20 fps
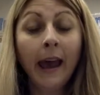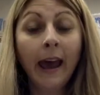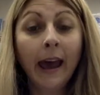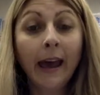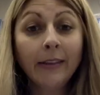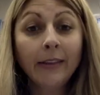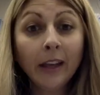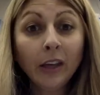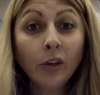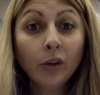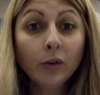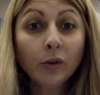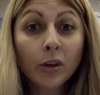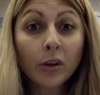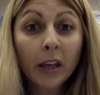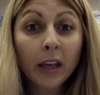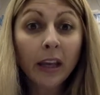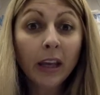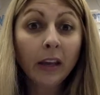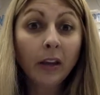And then
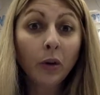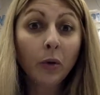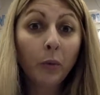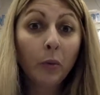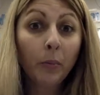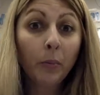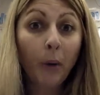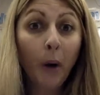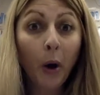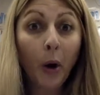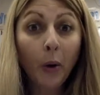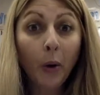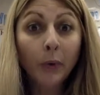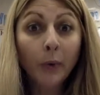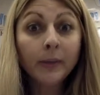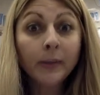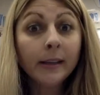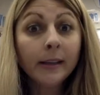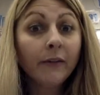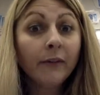usually you
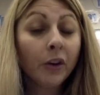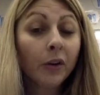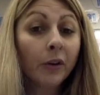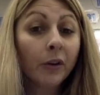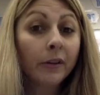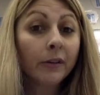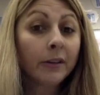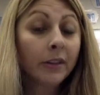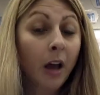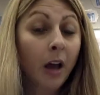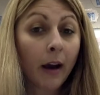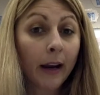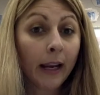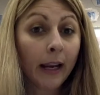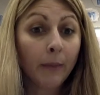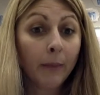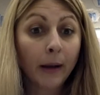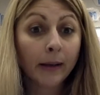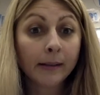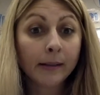pose if you're
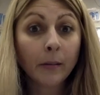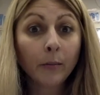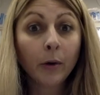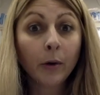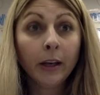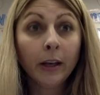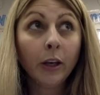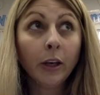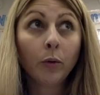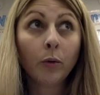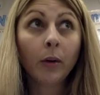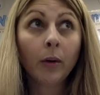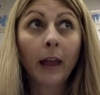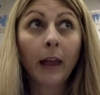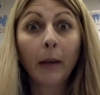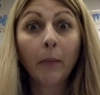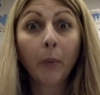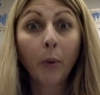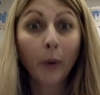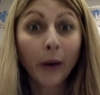talking about someone and you were
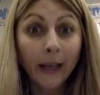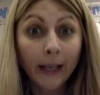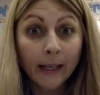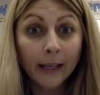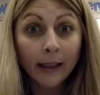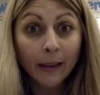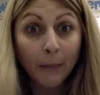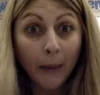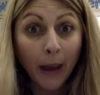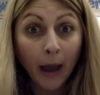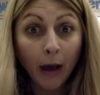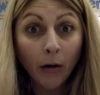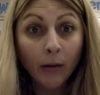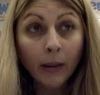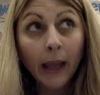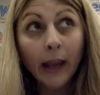like pointing them out,